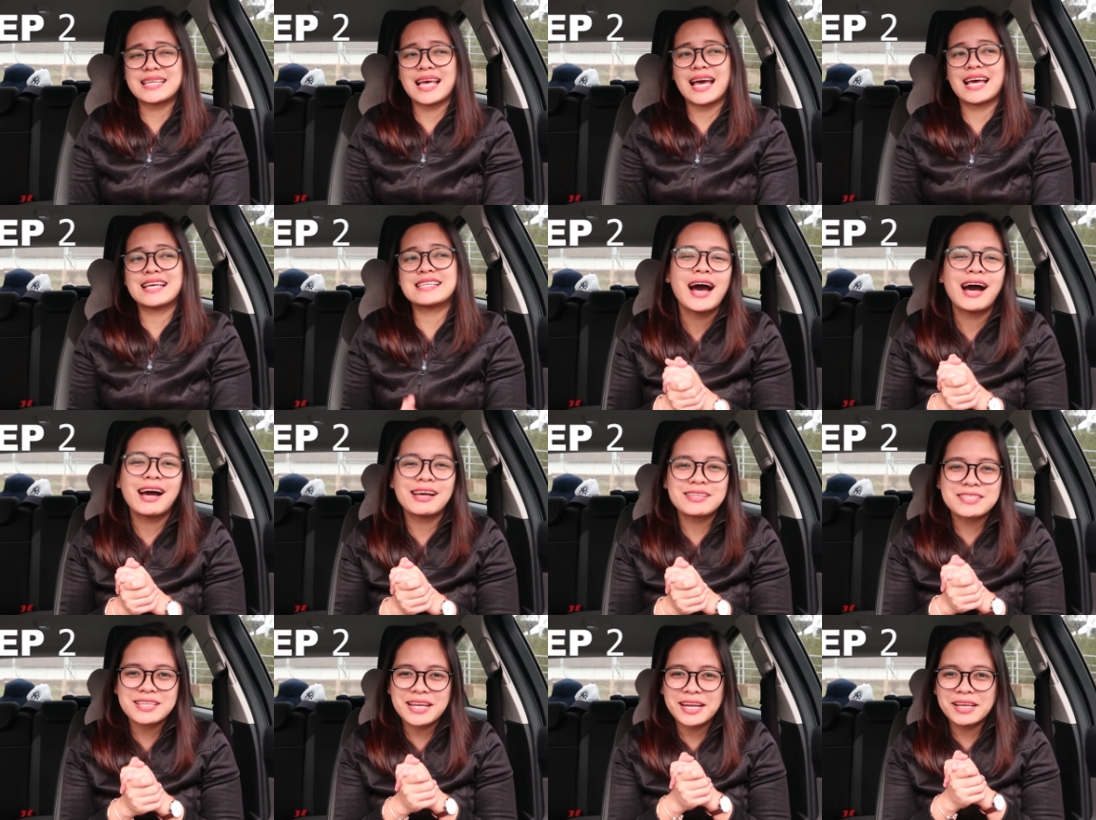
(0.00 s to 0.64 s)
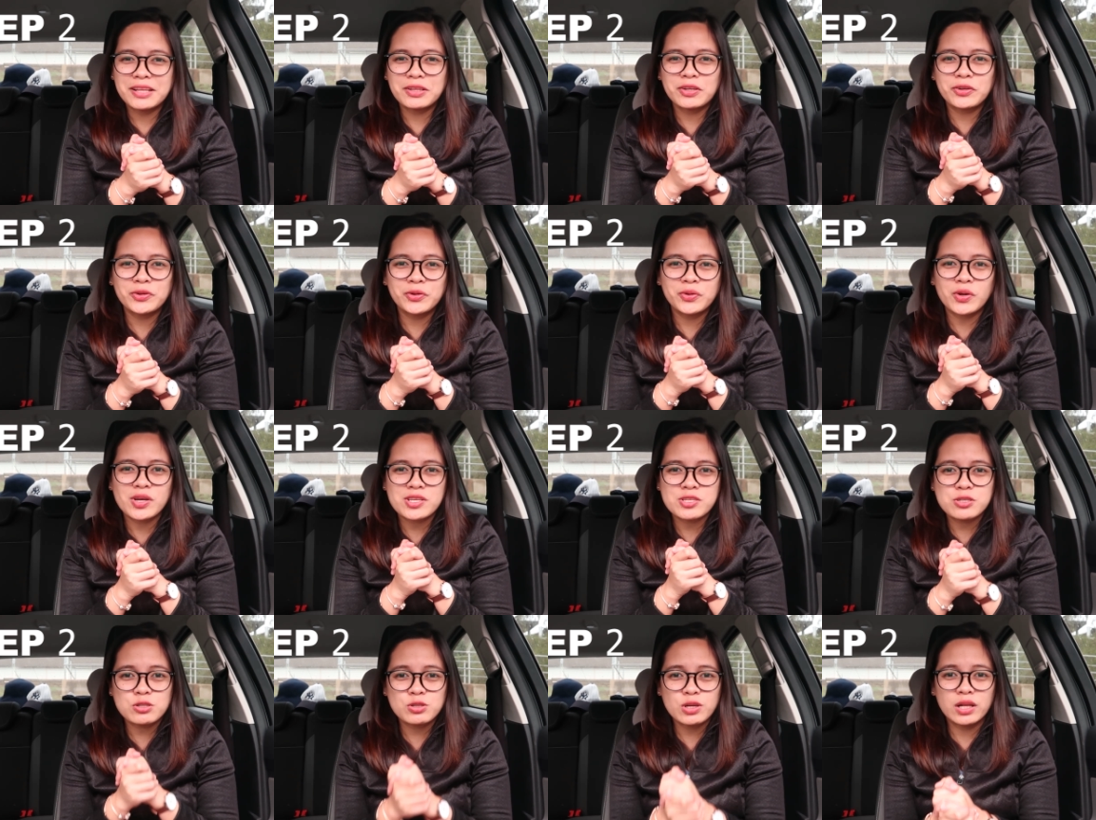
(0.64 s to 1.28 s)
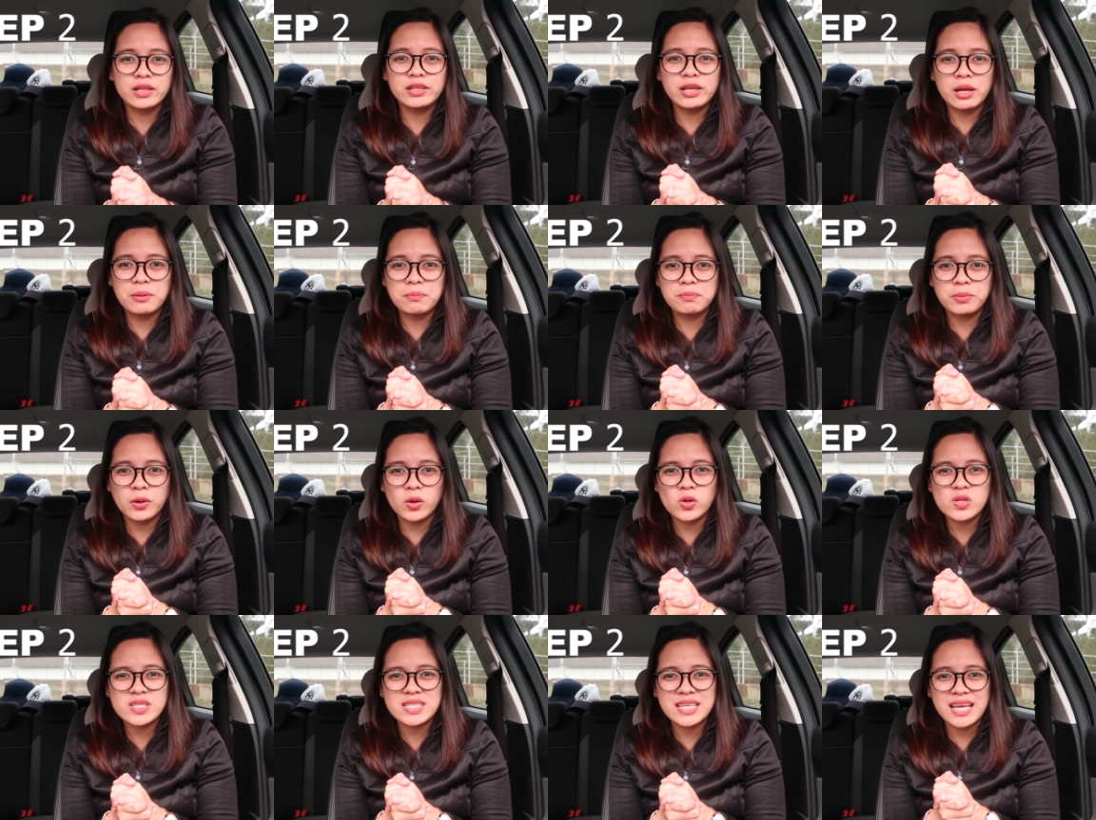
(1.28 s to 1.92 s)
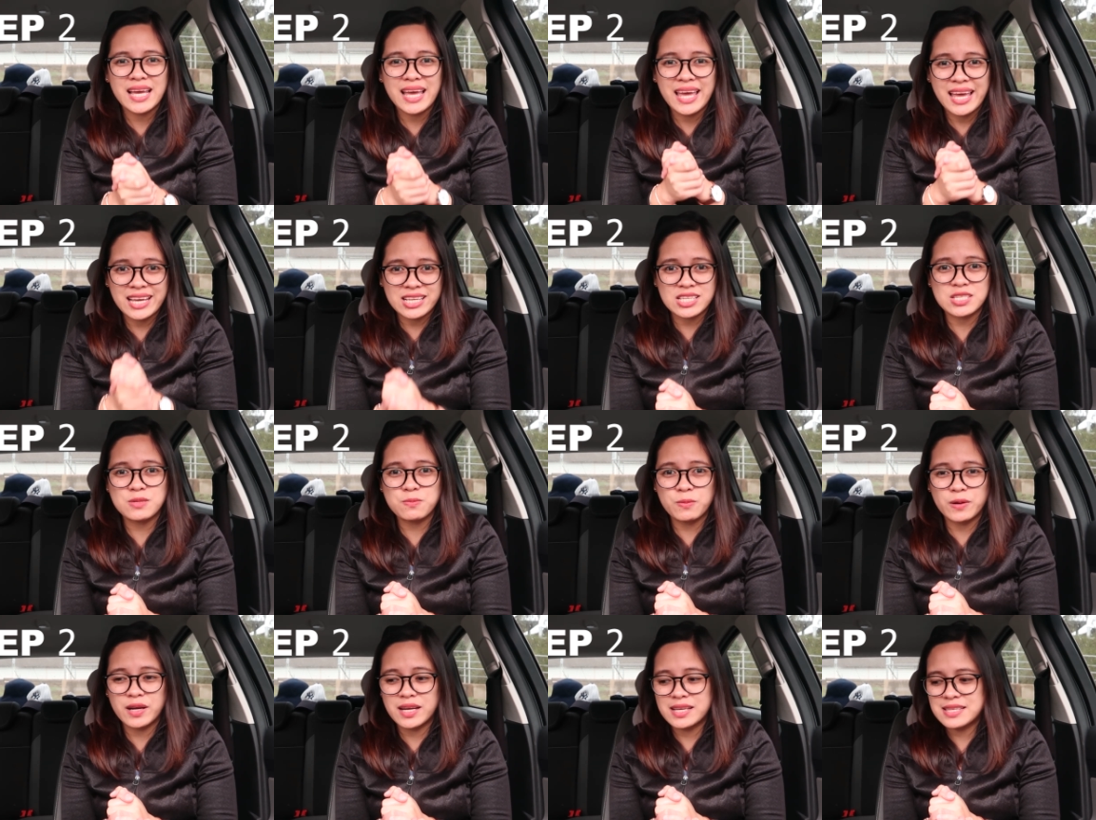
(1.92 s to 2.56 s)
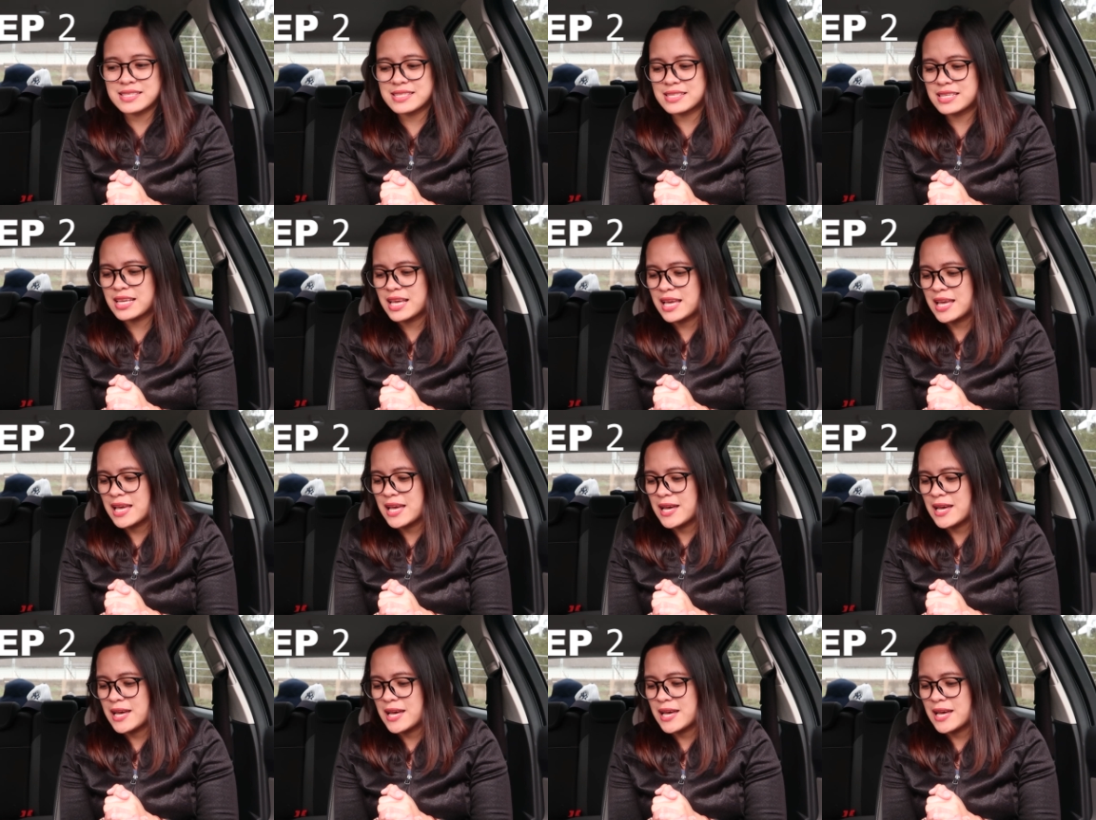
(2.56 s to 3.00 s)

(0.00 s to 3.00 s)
I, I sent it through Australian Post Express.